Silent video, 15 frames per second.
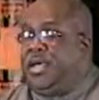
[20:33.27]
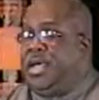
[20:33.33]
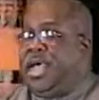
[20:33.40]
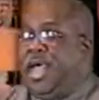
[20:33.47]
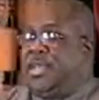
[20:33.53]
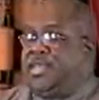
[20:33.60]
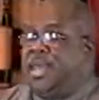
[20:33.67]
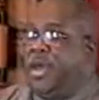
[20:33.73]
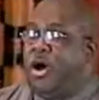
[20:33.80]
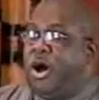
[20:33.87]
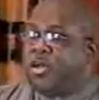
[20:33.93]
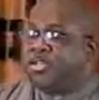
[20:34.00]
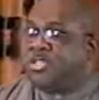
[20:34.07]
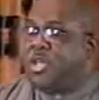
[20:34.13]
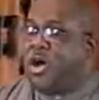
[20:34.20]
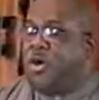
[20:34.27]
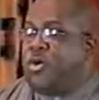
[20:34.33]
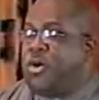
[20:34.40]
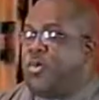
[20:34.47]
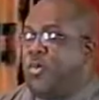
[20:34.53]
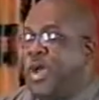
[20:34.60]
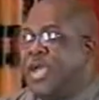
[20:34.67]
And they
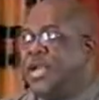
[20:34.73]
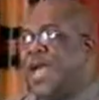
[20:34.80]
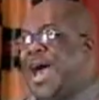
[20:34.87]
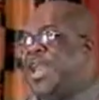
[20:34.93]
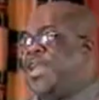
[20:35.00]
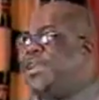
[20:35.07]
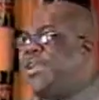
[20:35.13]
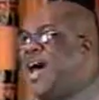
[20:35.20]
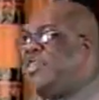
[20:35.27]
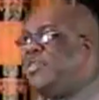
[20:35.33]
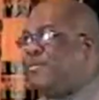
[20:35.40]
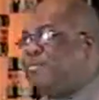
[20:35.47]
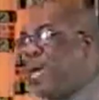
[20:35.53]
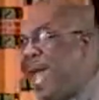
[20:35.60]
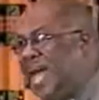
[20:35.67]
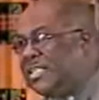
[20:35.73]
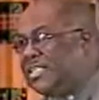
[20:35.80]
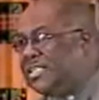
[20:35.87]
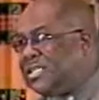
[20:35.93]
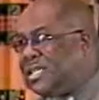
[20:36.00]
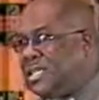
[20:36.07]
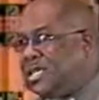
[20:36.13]
also went and got another patsy